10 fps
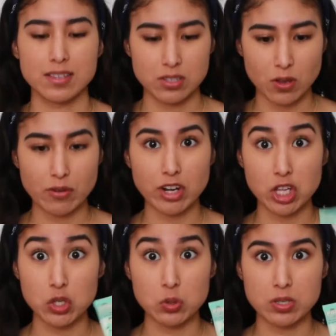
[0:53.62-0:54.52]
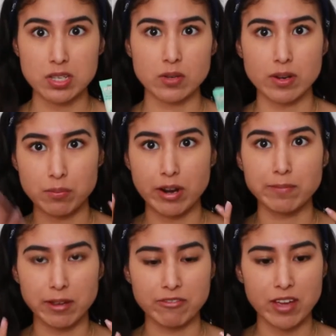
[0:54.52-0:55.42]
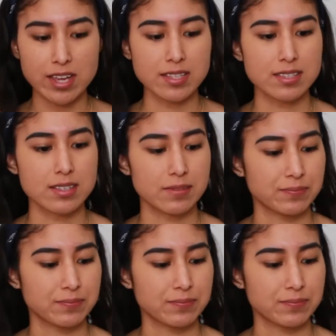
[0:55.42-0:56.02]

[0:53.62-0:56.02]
So I already used this, already primed my face.